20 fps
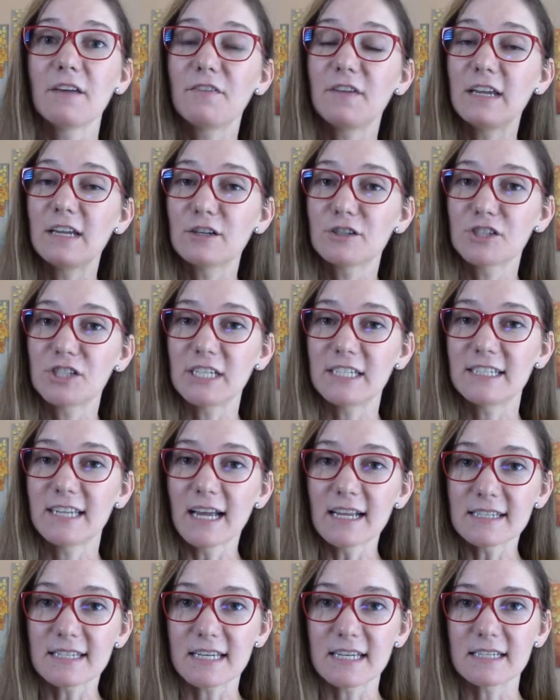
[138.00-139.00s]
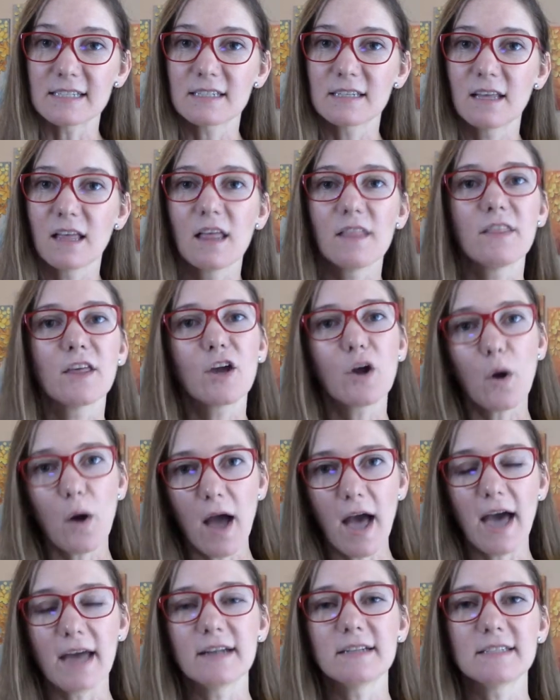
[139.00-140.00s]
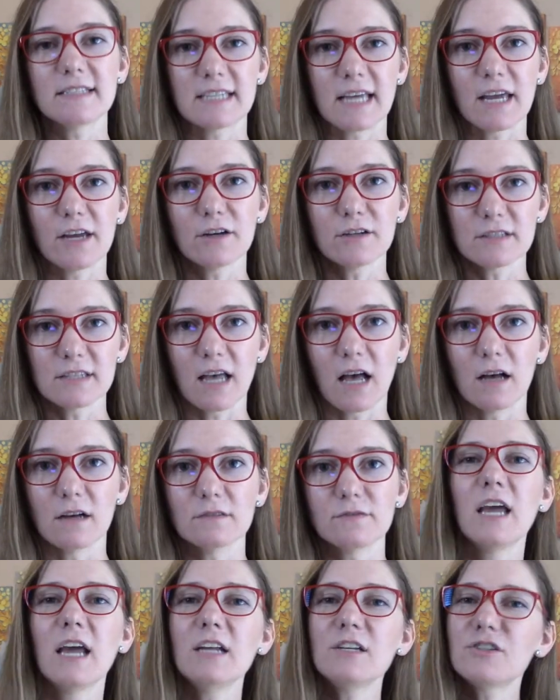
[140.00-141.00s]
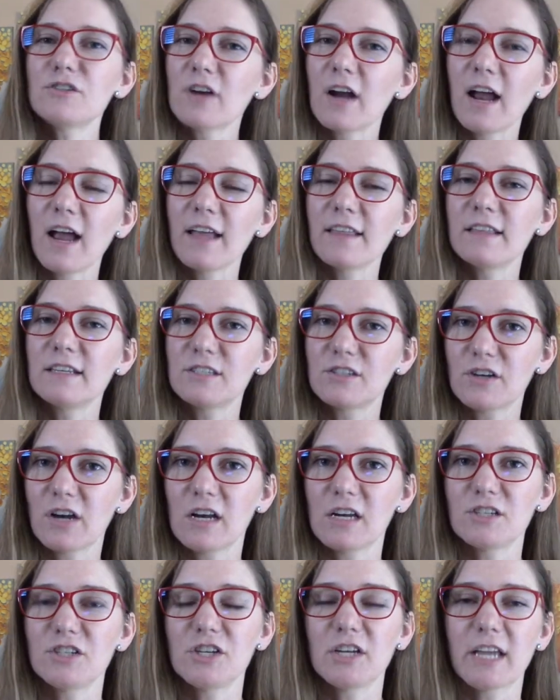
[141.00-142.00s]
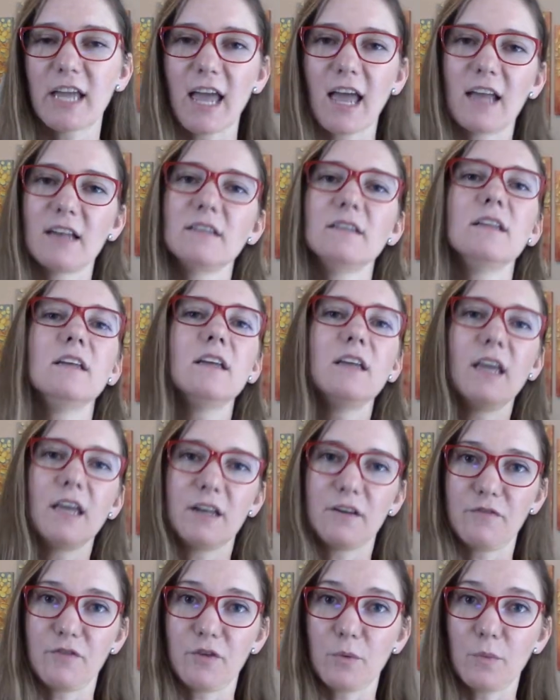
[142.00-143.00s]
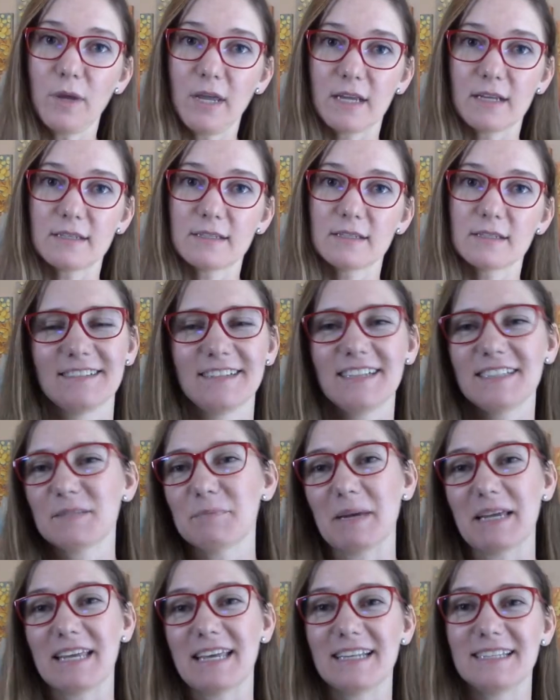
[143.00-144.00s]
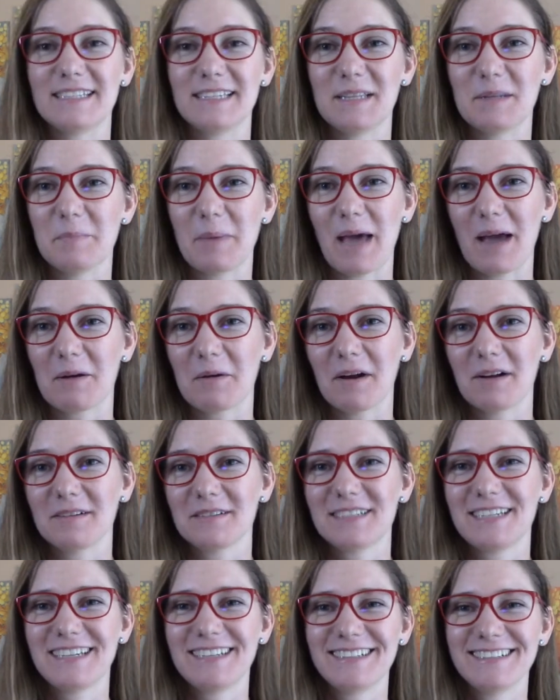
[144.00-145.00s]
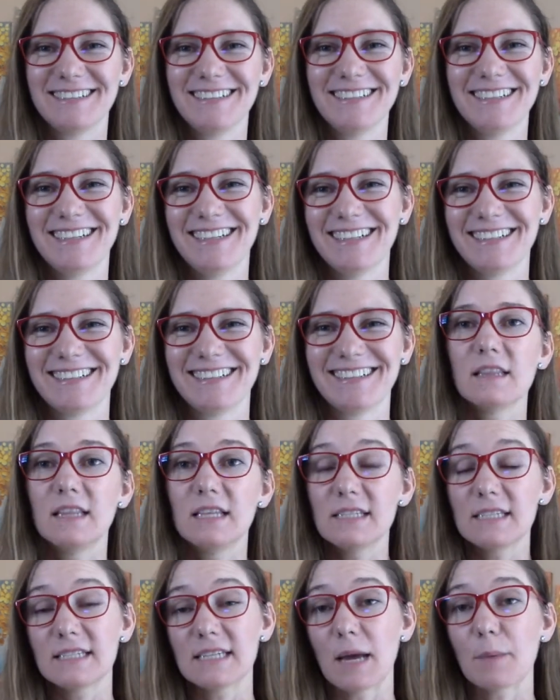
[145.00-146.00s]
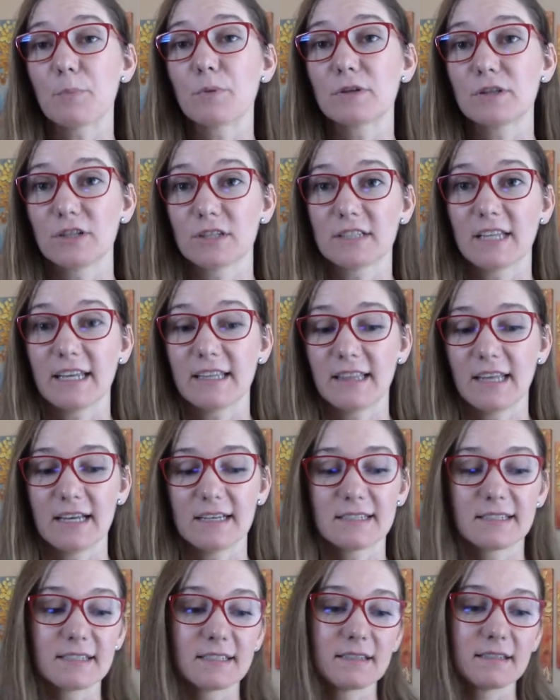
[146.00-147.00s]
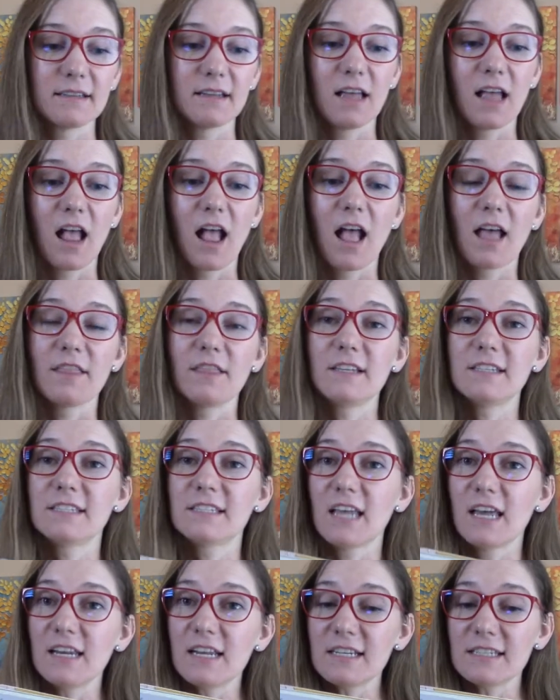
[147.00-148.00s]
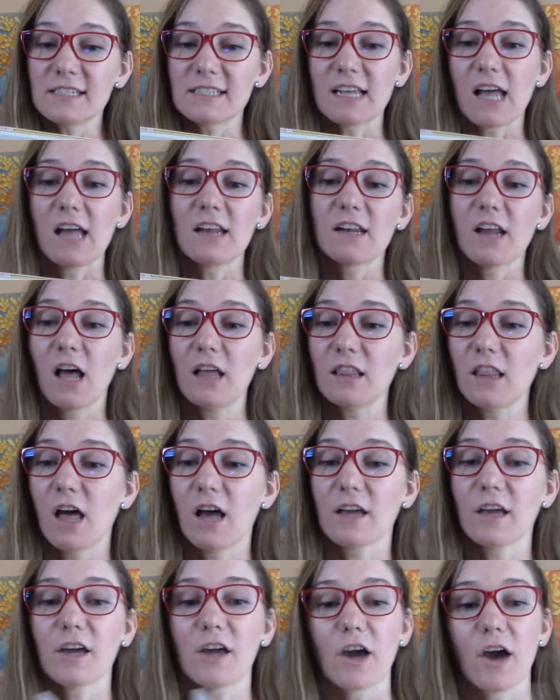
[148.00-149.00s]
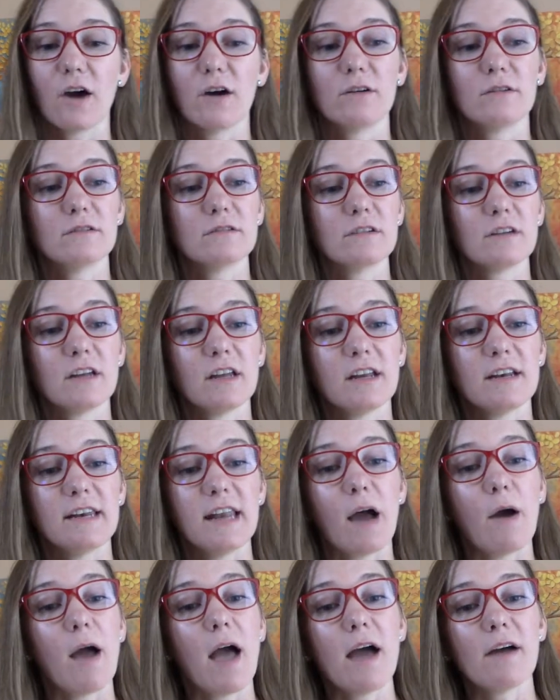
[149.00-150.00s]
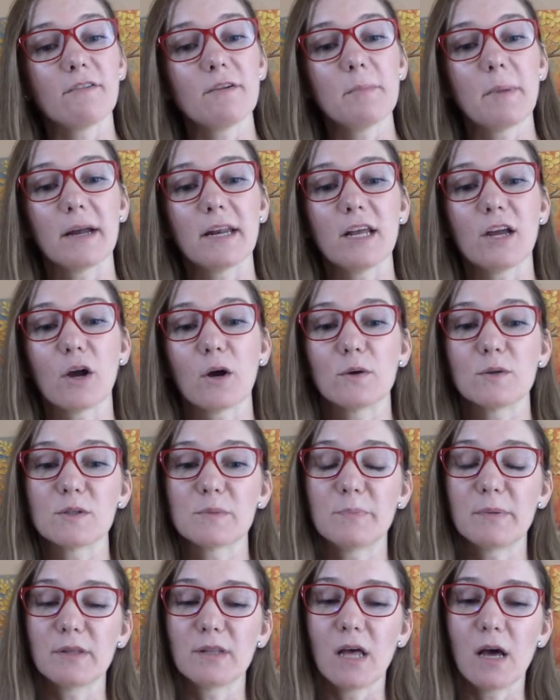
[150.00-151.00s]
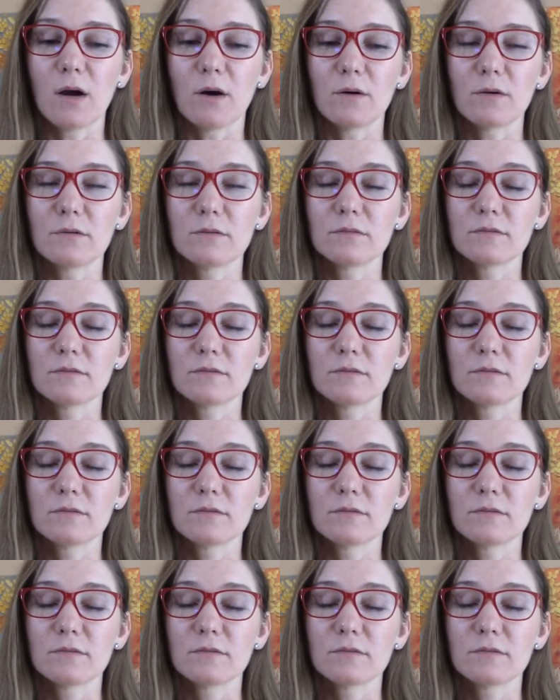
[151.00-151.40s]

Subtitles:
he or she doesn't, then go ahead and say it yourself and try this strategy again in a few weeks. That's my kids in the background. This step would look like this. The sun has set not long ago. Now everybody goes below.